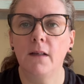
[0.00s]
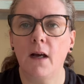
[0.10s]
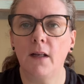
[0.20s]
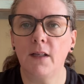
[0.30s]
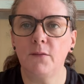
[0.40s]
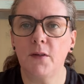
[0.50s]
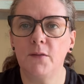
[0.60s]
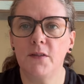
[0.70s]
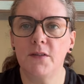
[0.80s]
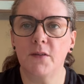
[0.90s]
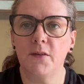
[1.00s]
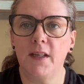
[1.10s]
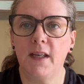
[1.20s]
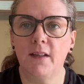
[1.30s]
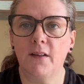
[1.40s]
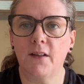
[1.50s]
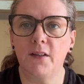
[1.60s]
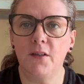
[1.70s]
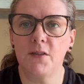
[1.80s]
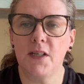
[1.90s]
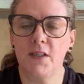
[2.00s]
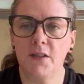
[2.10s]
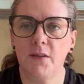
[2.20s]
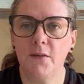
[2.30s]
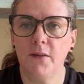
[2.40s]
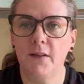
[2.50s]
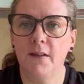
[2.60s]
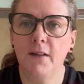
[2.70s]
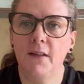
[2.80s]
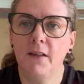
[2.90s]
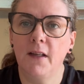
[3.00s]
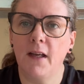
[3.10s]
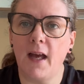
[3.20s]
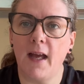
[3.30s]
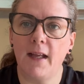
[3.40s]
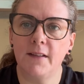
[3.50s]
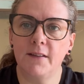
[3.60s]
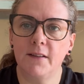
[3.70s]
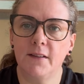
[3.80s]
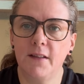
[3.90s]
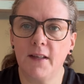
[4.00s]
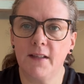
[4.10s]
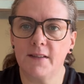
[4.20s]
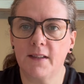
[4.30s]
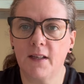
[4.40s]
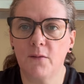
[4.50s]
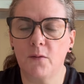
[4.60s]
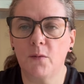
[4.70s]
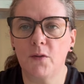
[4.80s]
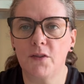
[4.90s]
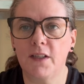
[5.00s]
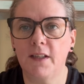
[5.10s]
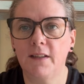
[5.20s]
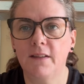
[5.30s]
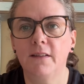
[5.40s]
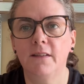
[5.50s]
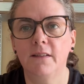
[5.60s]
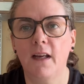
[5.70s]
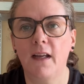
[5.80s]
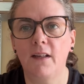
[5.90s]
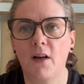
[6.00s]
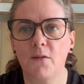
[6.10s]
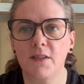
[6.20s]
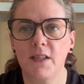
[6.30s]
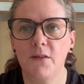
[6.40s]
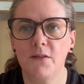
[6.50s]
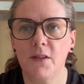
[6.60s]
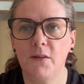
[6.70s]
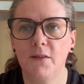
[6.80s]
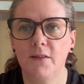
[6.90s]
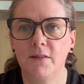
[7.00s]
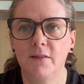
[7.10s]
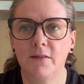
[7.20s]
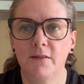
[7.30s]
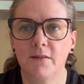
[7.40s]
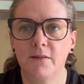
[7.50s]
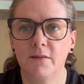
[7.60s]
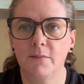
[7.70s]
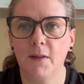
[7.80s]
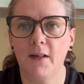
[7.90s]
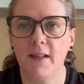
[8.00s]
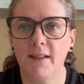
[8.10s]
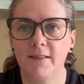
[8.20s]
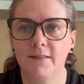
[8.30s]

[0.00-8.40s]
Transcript: I'll add photos on the end like I usually do. And thanks again for watching, and I'll see you soon. Bye.